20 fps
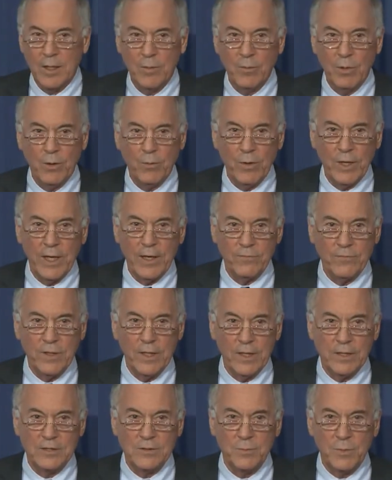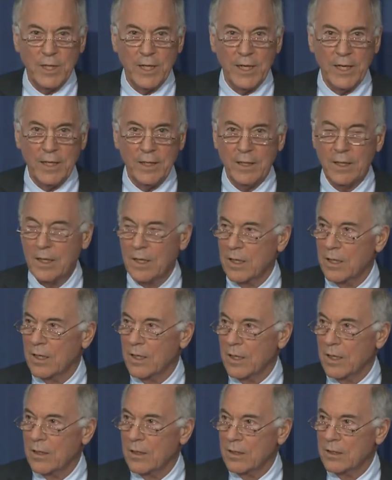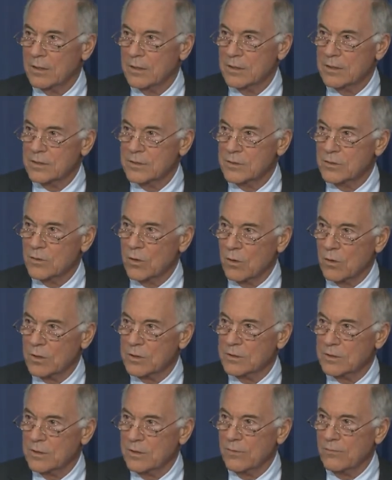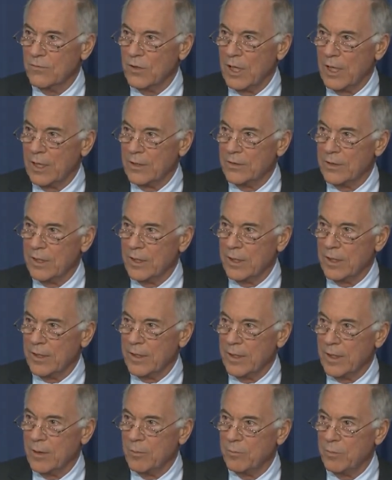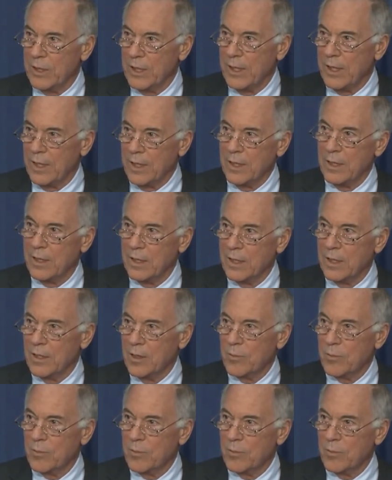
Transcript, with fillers: But we have to explain the source of the volatility being